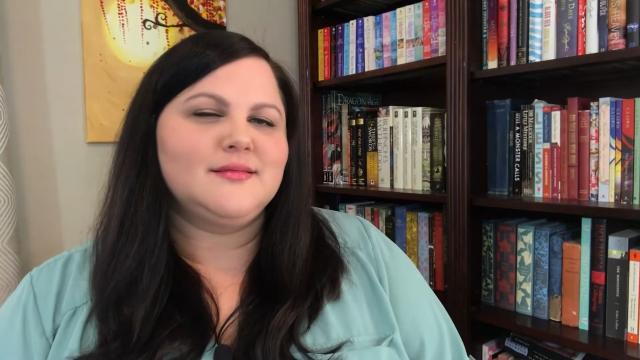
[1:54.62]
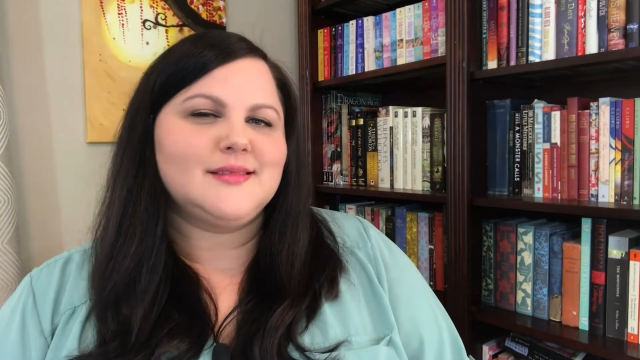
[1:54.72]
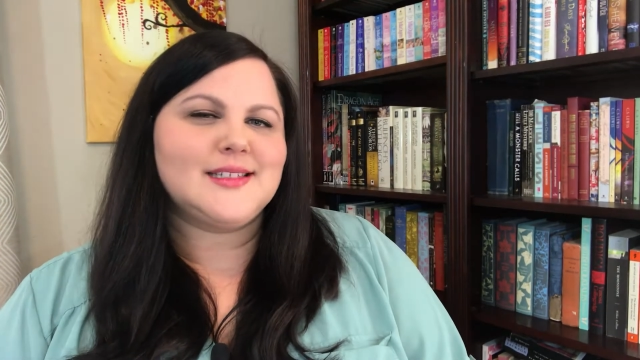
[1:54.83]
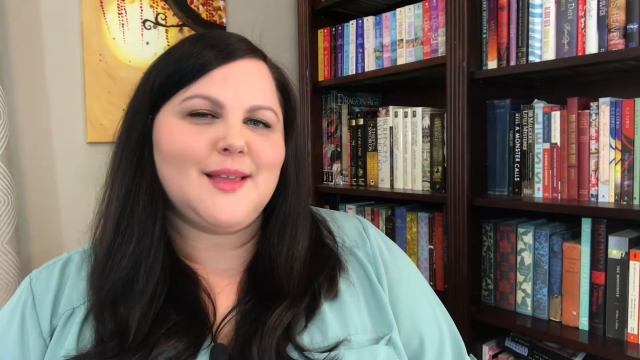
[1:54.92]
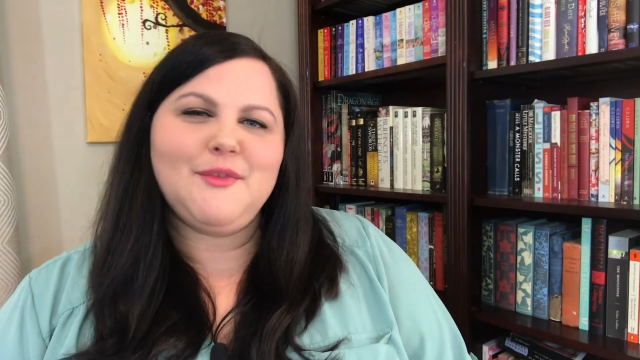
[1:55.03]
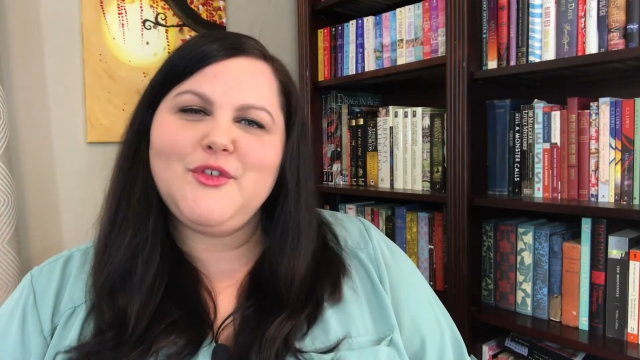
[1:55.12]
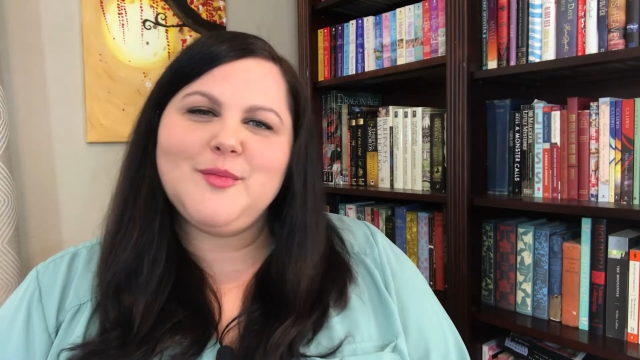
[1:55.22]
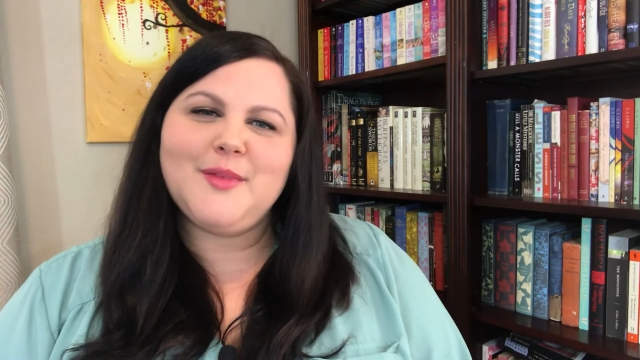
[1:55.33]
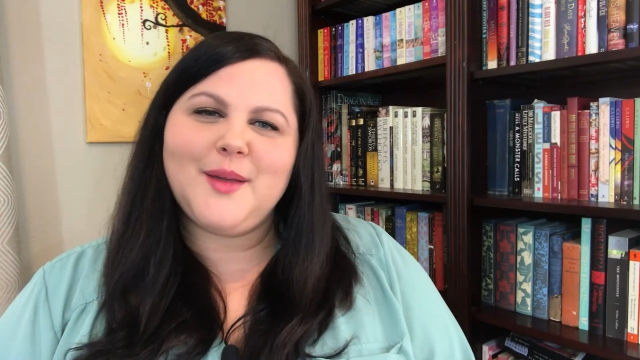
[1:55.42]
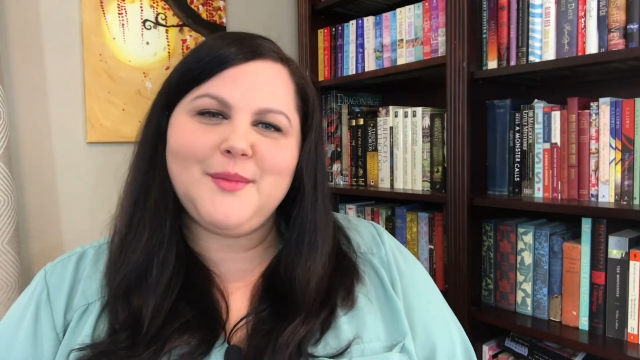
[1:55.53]
Some of
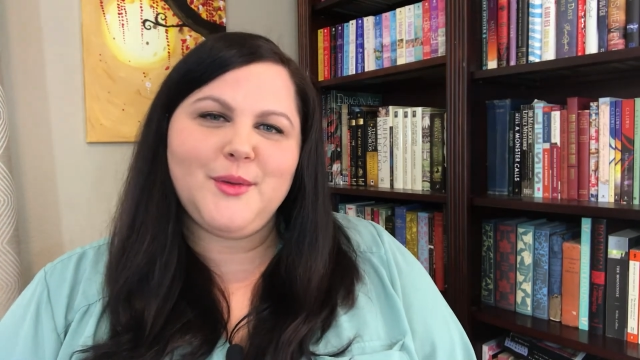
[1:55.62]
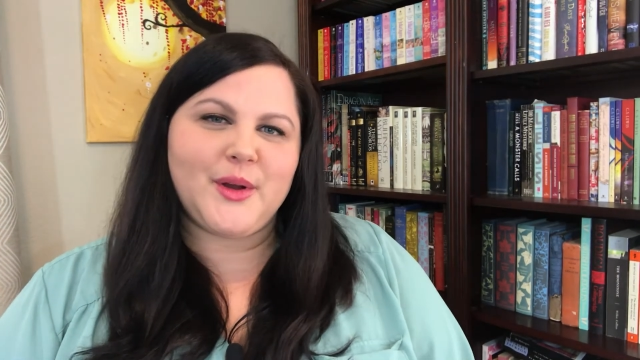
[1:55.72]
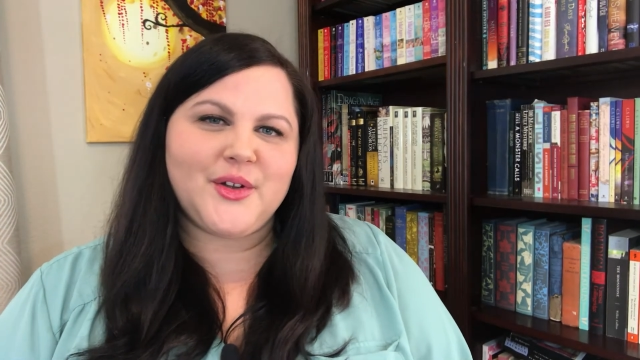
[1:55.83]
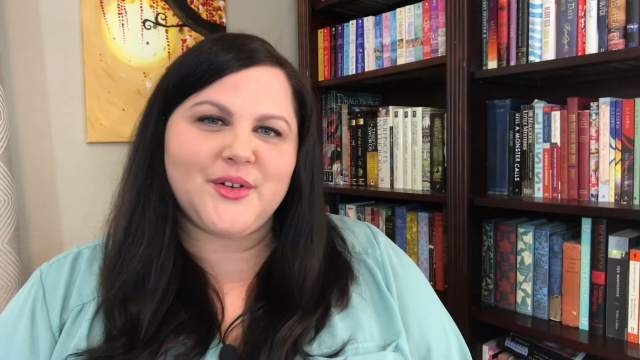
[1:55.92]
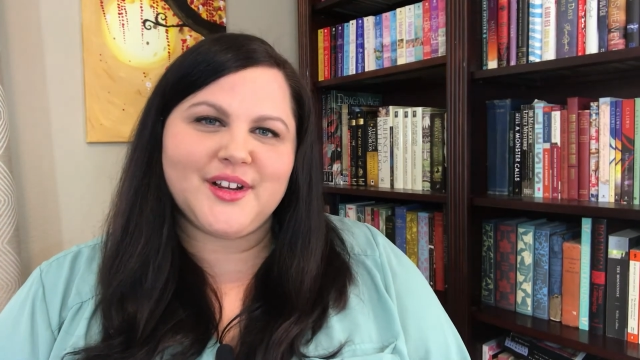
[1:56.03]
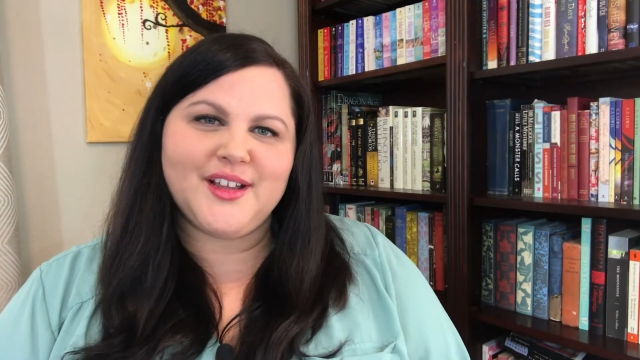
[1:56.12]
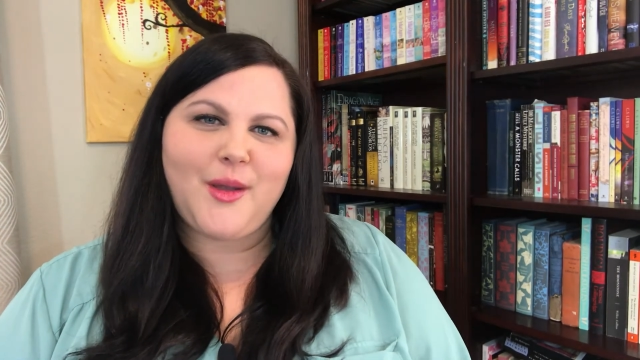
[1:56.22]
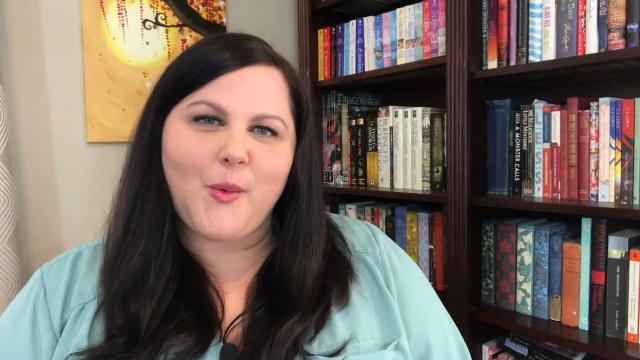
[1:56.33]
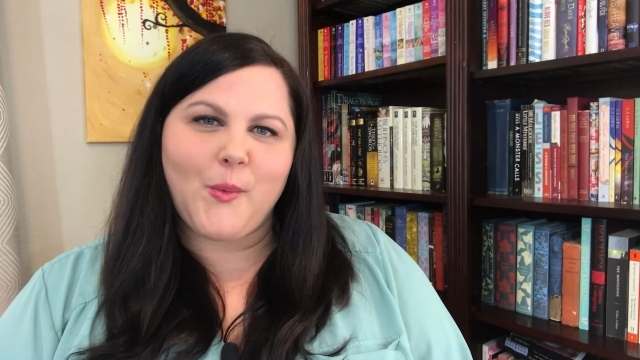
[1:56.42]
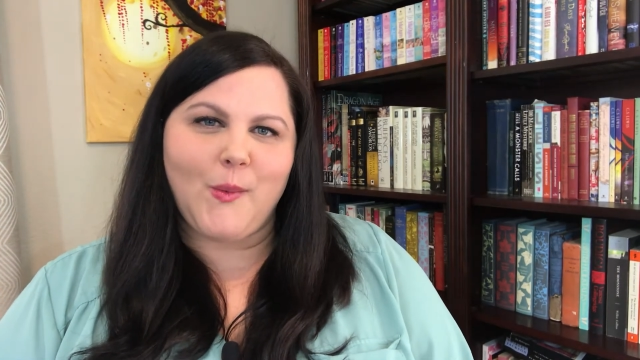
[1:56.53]
you might be wondering
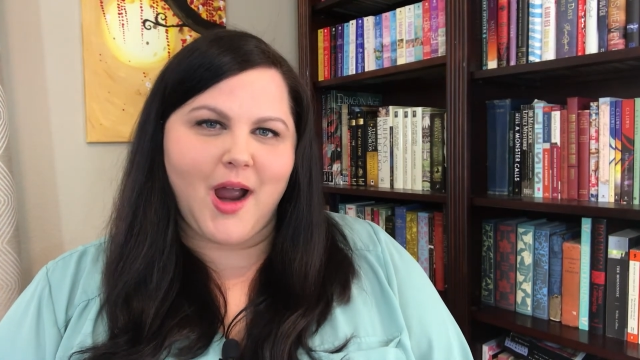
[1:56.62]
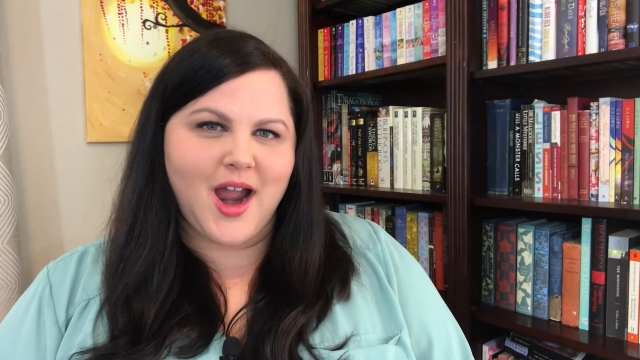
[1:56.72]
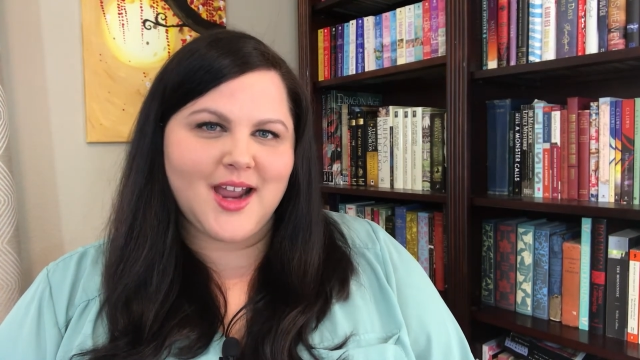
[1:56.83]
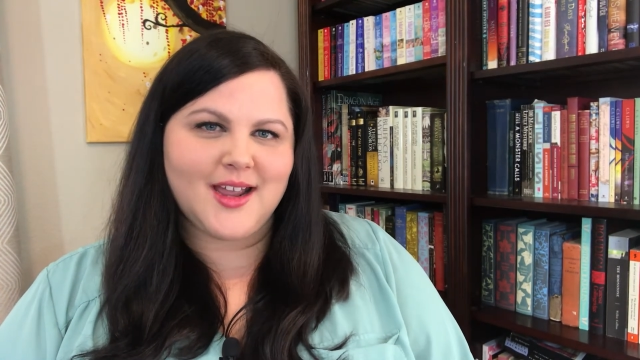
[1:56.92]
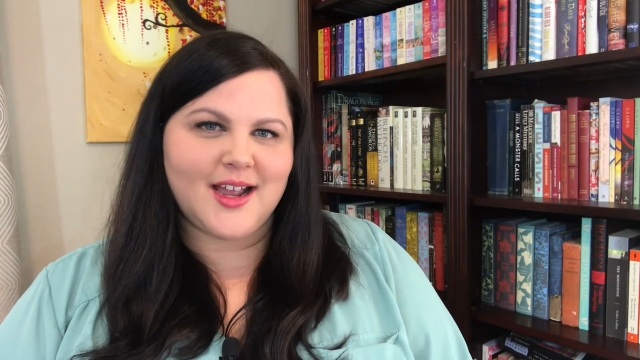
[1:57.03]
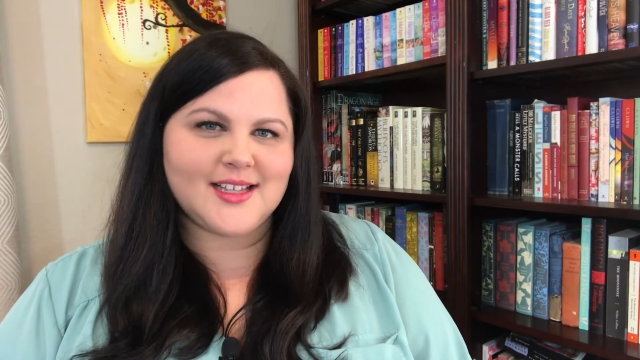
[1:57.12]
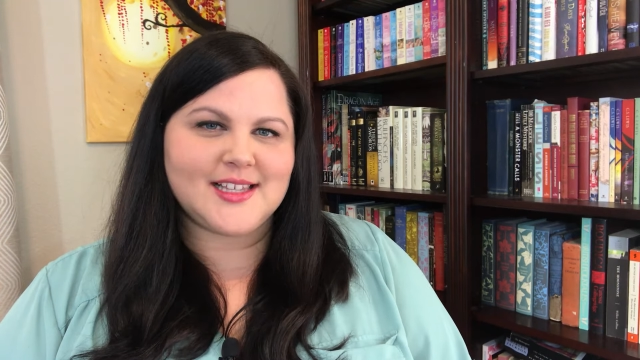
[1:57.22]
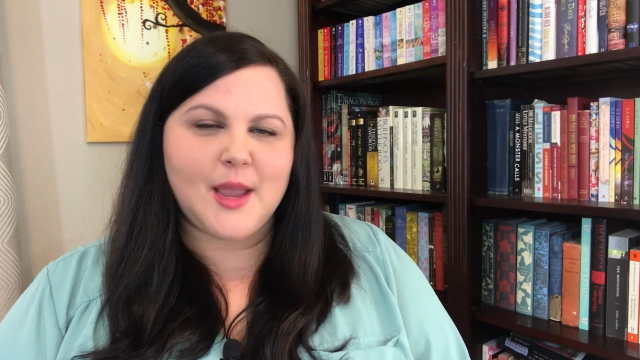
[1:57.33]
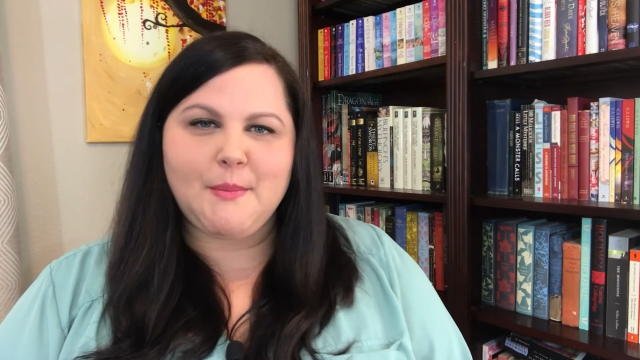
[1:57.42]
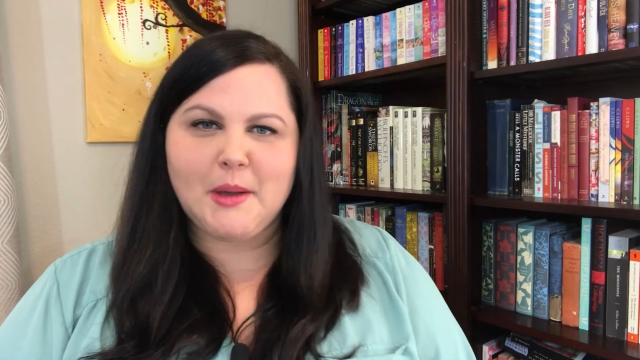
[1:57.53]
why I
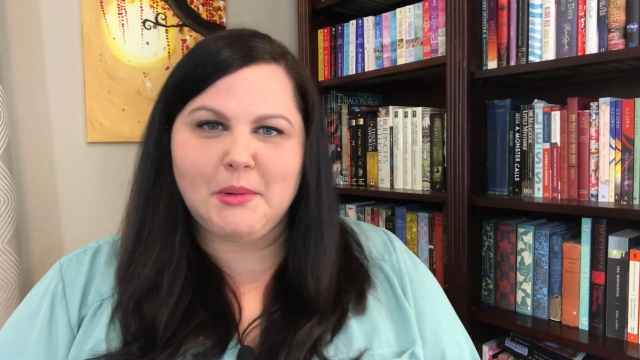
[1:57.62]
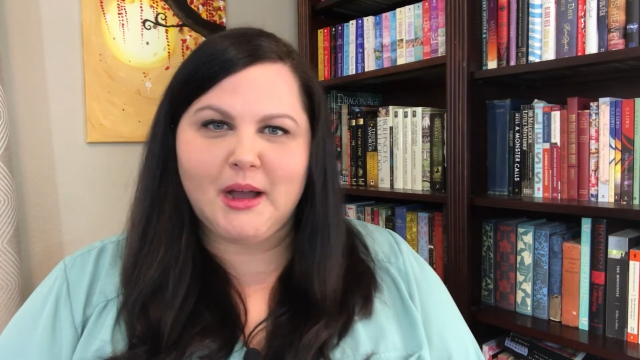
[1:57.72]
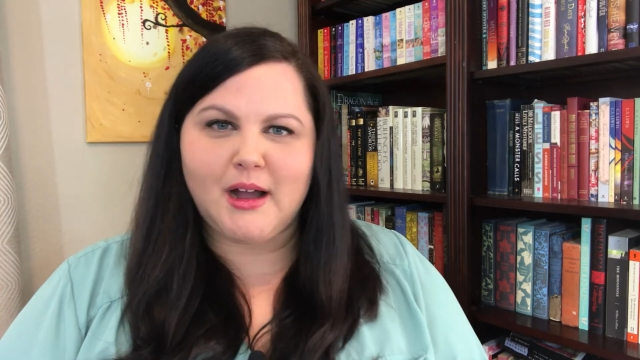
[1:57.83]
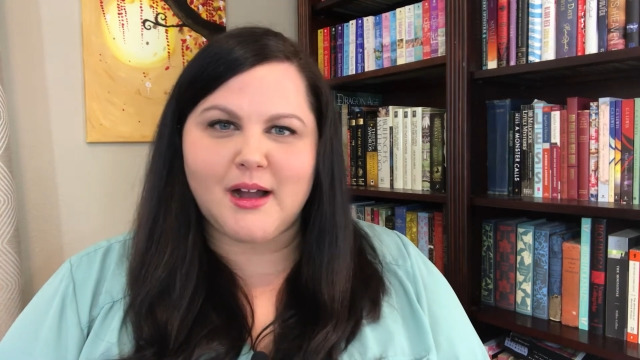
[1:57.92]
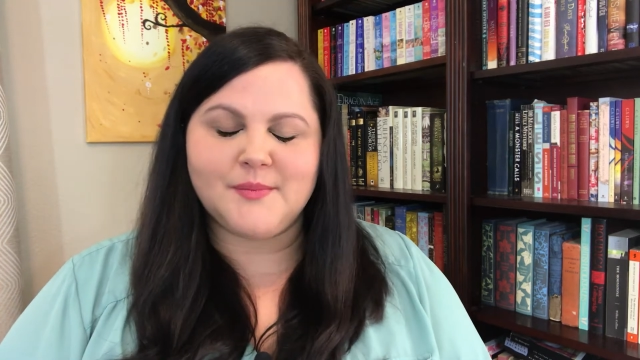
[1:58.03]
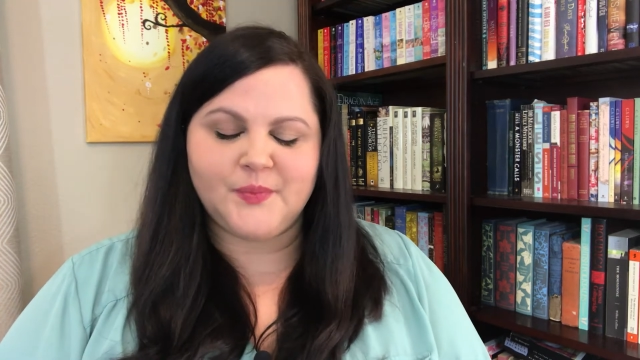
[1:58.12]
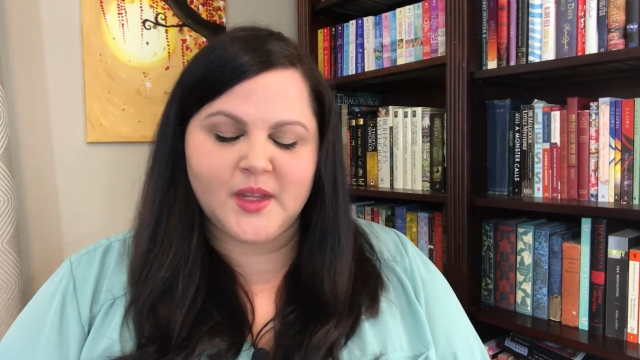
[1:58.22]
say Papa.